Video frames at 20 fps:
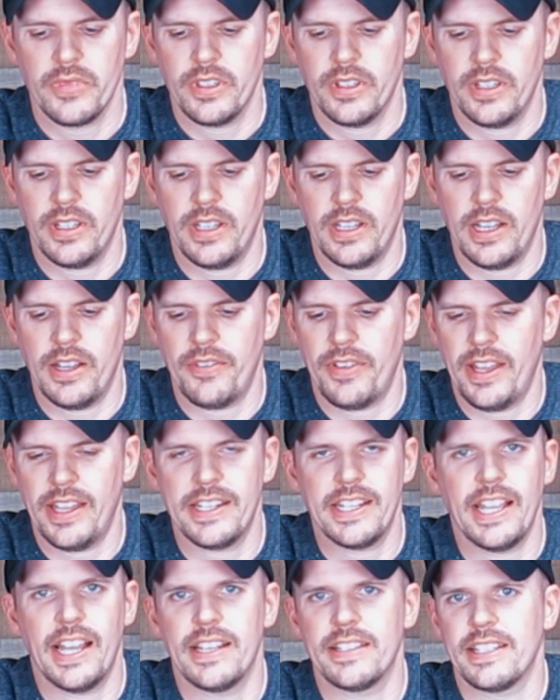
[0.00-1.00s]
I've
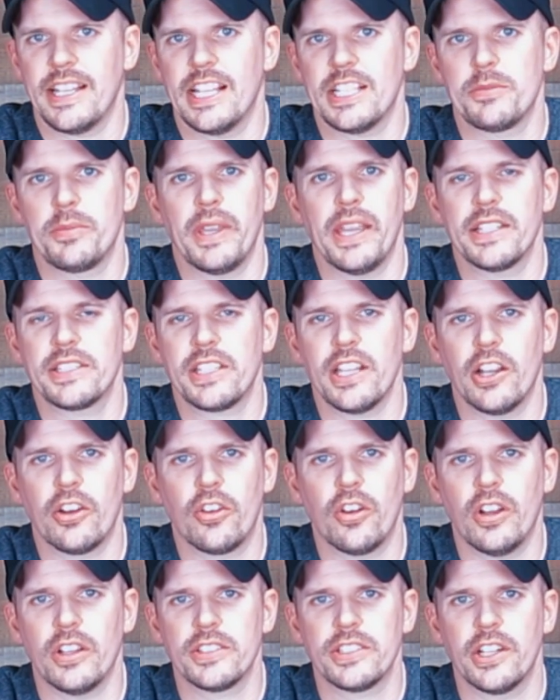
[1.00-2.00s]
had guys ask me, hey, it's got
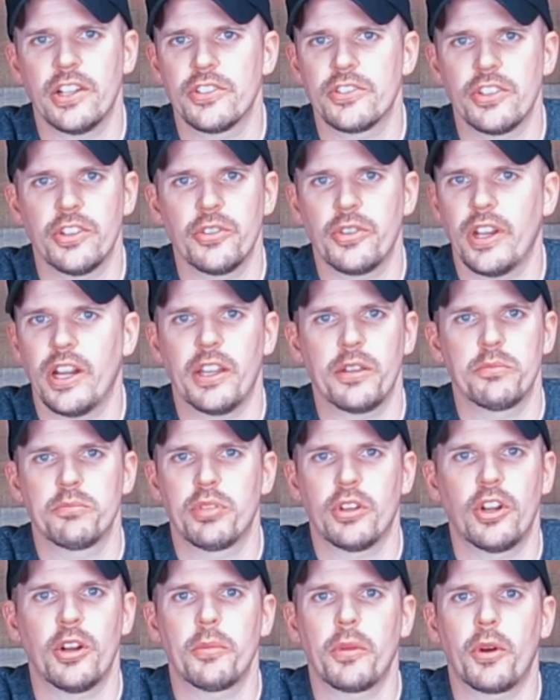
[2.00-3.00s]
crosshairs, so can I
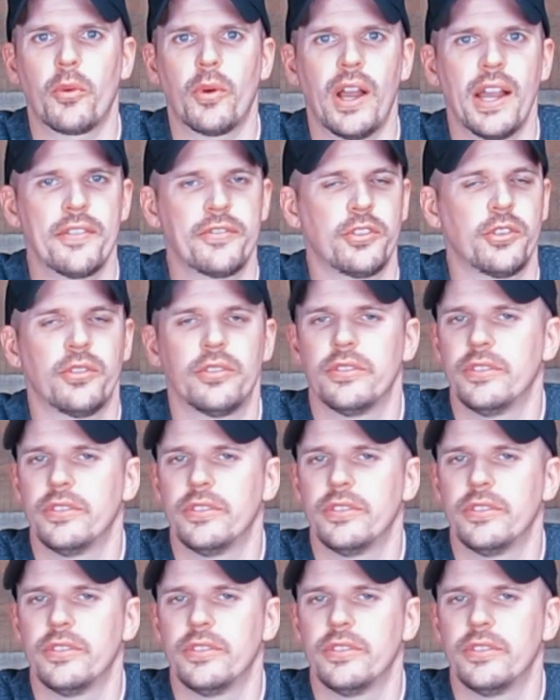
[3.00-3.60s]
put it on my rifle?